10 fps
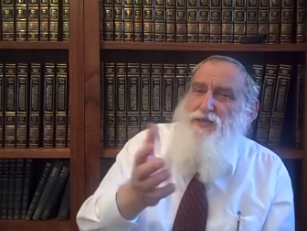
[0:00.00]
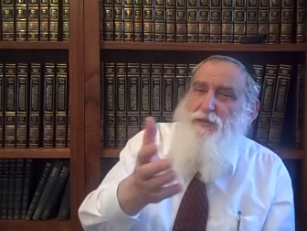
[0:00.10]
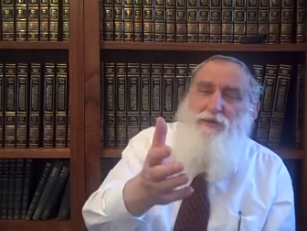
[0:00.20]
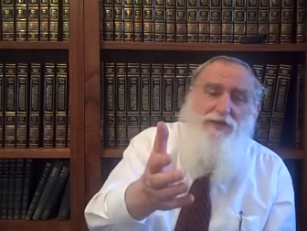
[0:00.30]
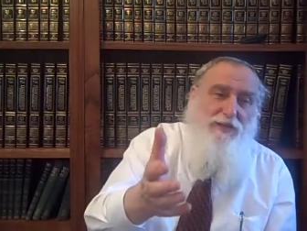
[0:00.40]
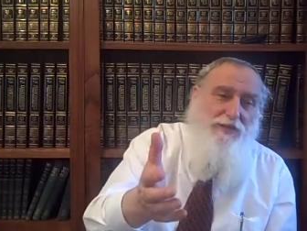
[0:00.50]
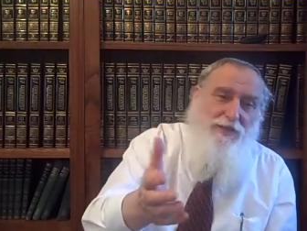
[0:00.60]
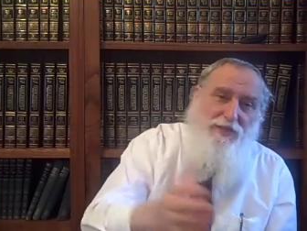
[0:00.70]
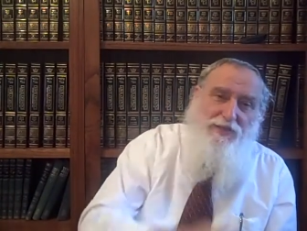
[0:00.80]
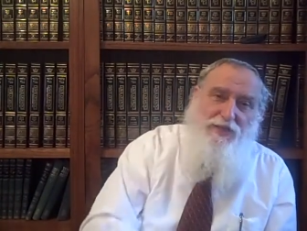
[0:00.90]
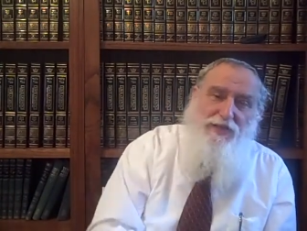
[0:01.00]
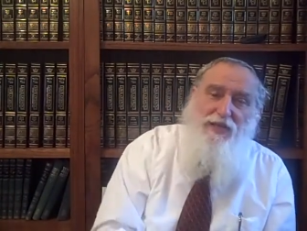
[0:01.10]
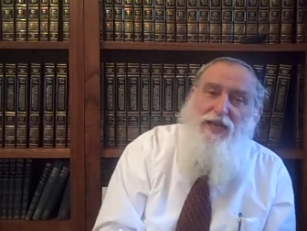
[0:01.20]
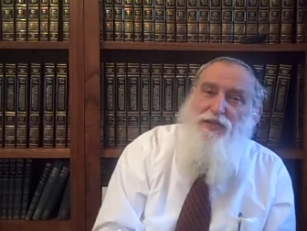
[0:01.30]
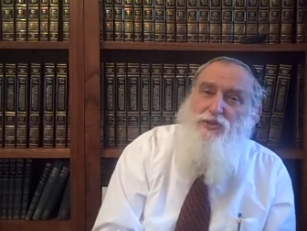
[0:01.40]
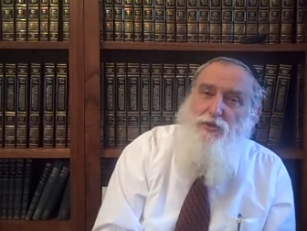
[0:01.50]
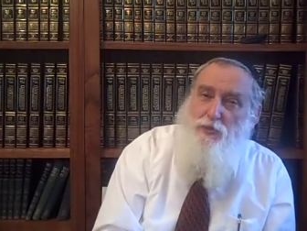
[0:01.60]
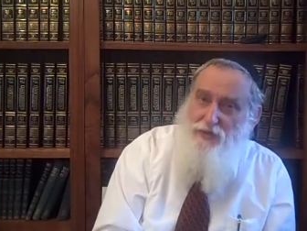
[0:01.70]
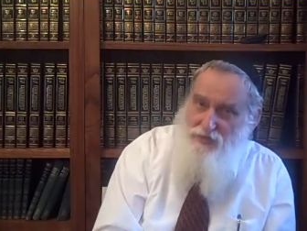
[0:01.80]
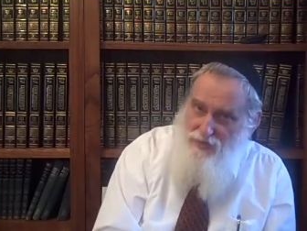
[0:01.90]
somebody said 16, I
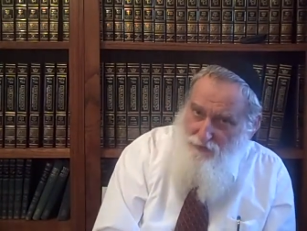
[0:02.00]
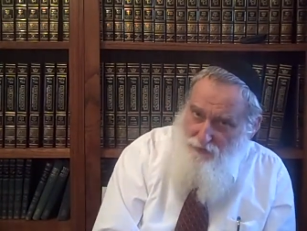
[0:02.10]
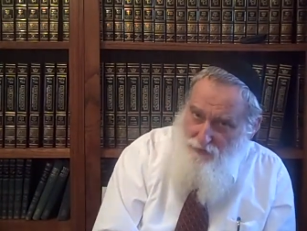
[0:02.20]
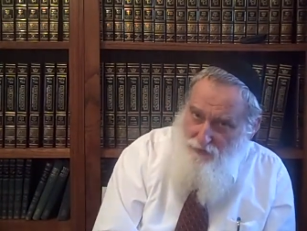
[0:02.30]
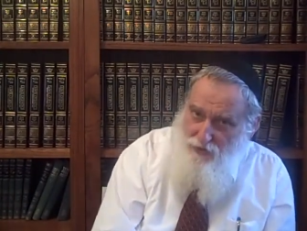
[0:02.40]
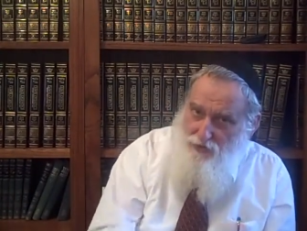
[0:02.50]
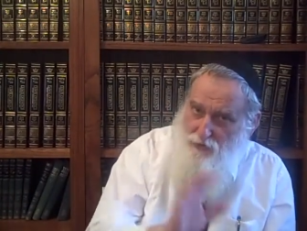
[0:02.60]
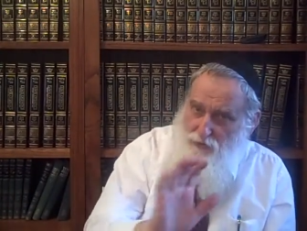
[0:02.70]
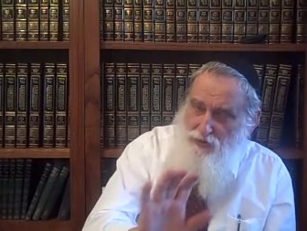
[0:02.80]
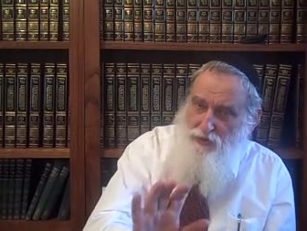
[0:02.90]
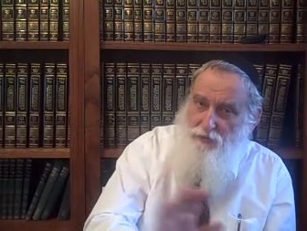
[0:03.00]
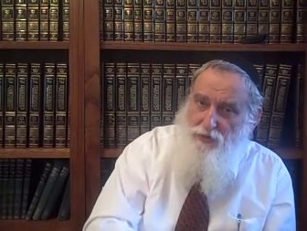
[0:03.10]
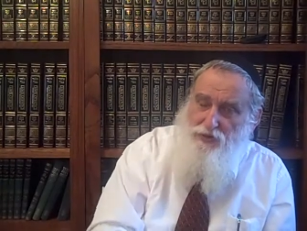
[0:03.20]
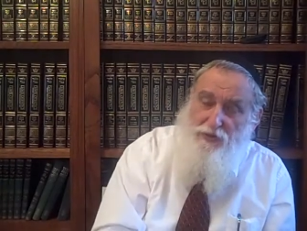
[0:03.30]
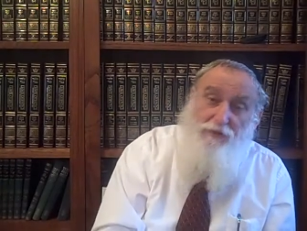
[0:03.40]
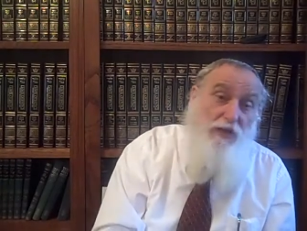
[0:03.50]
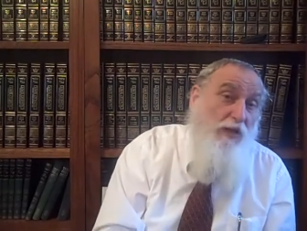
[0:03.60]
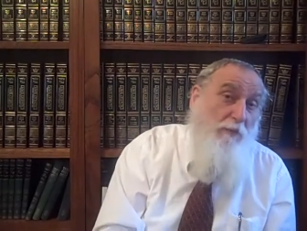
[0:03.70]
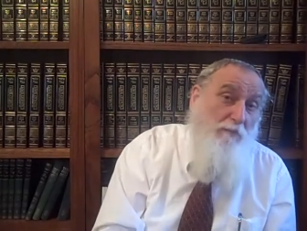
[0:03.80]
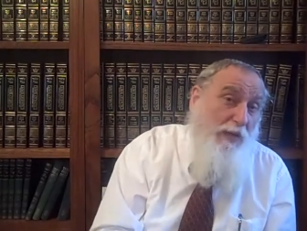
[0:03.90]
saw seven. I saw that there are seven.
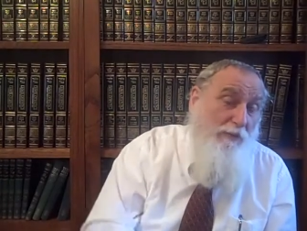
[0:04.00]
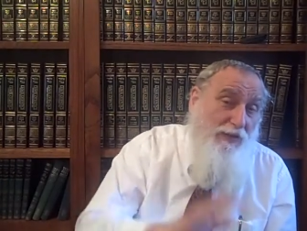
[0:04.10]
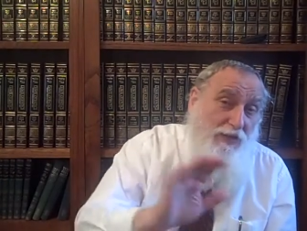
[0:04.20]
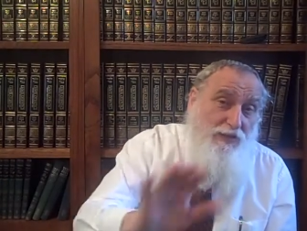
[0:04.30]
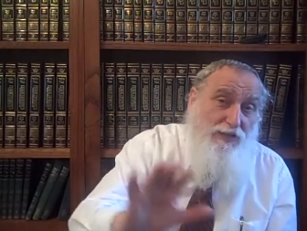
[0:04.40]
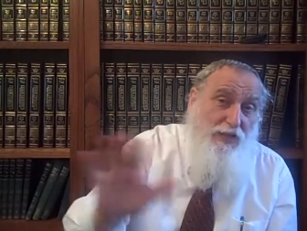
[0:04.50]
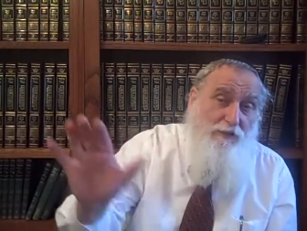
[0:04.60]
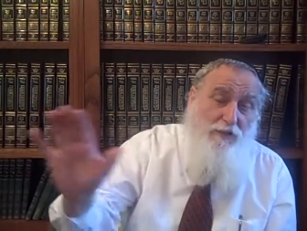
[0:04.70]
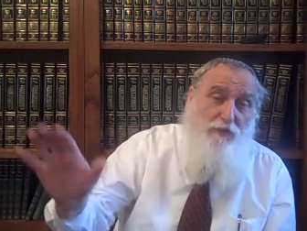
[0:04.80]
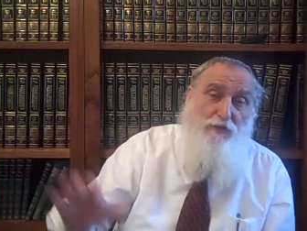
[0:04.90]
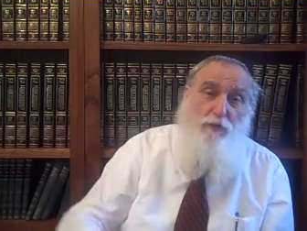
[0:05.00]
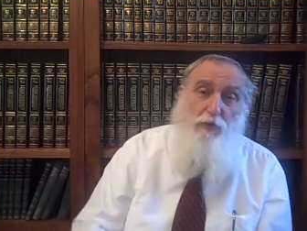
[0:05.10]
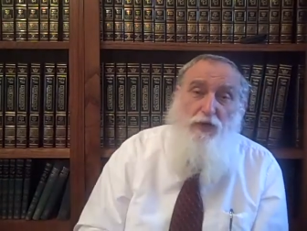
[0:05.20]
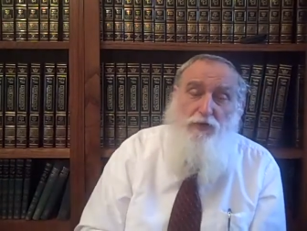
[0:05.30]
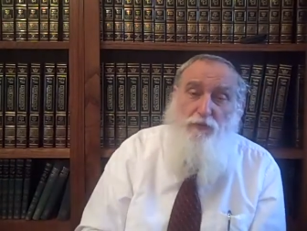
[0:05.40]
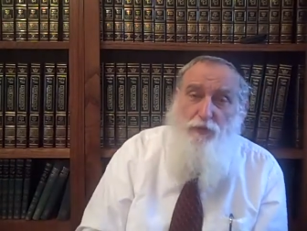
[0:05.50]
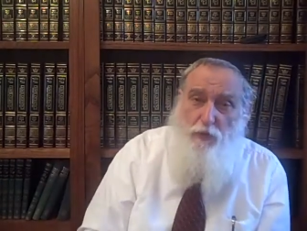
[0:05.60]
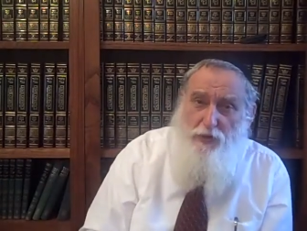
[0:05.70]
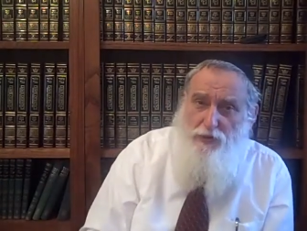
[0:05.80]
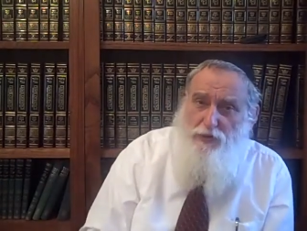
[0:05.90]
Maybe they discovered a few, mother,
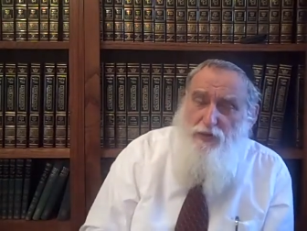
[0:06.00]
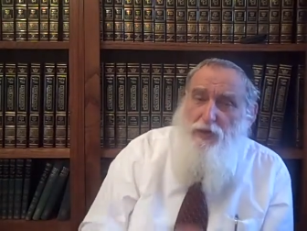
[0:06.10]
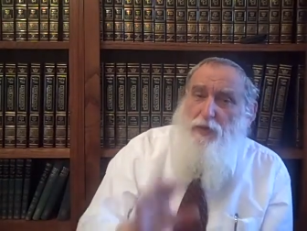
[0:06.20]
few others.